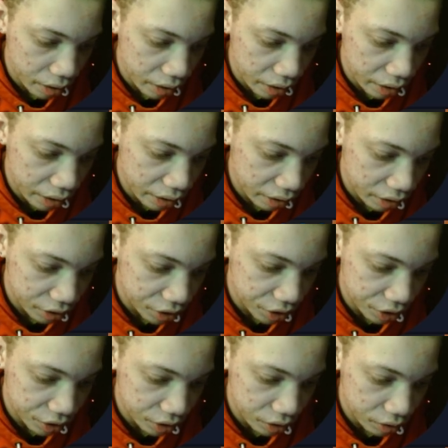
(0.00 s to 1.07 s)
hit
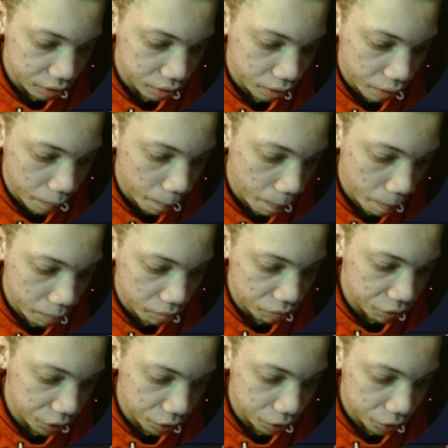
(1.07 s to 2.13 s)
consistent
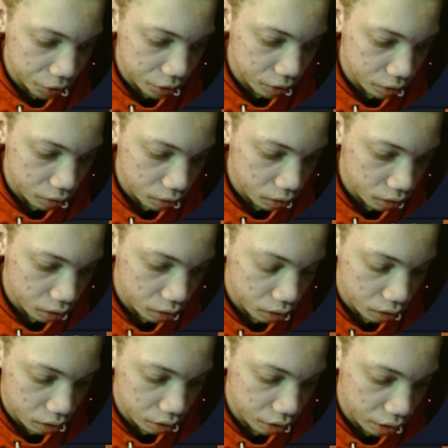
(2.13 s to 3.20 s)
views,
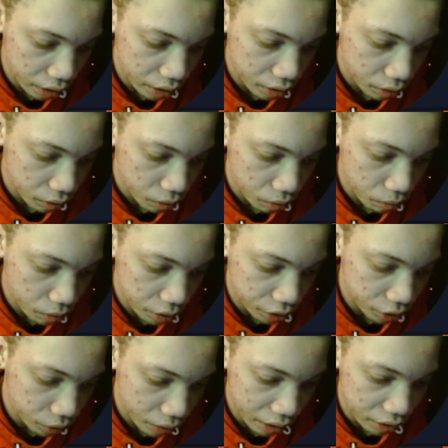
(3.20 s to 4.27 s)
then what
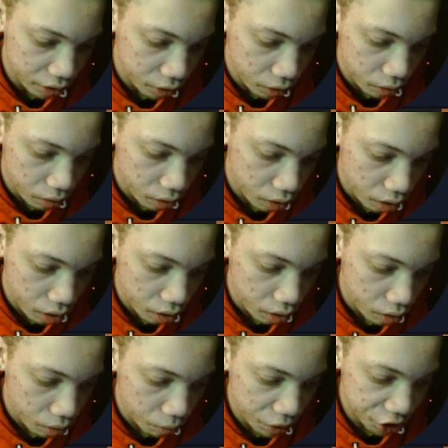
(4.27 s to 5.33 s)
do I do?
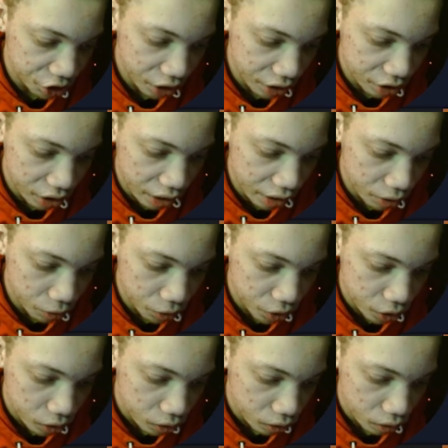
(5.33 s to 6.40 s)
We change angles
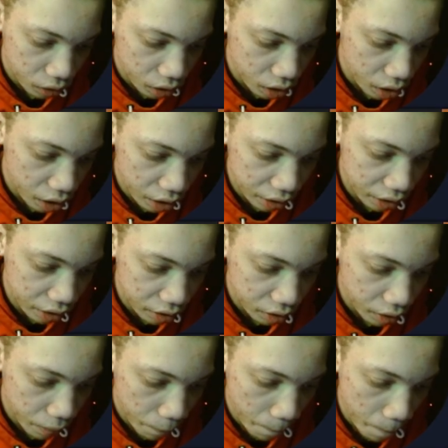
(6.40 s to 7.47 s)
again,
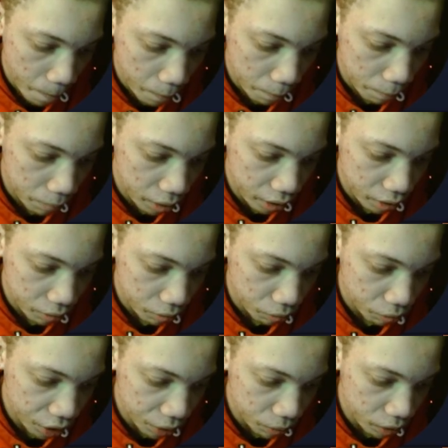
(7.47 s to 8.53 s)
but
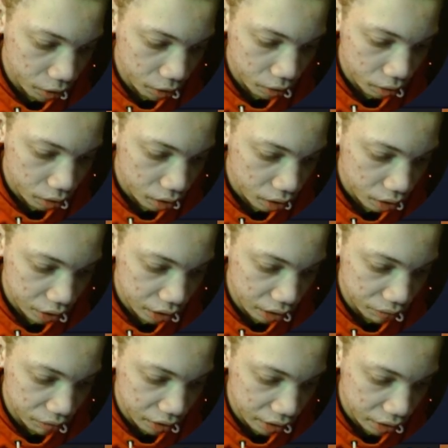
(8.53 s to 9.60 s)
we will
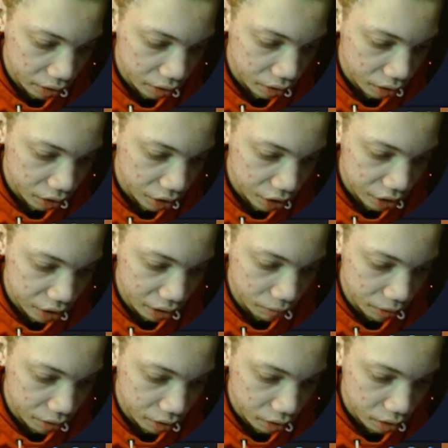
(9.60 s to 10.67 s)
give it
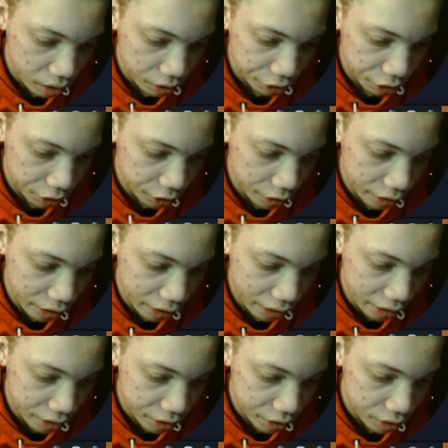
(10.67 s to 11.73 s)
7 to 30
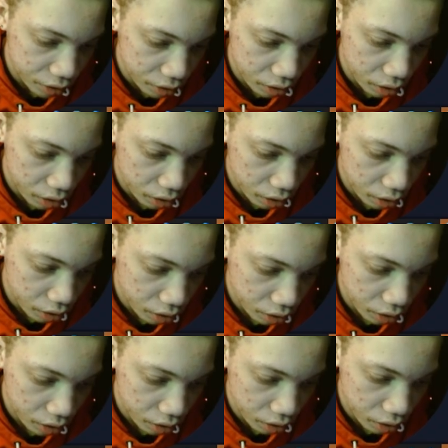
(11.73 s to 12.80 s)
days,
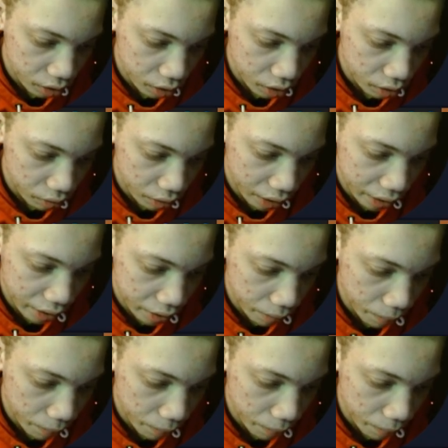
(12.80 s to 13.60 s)
right?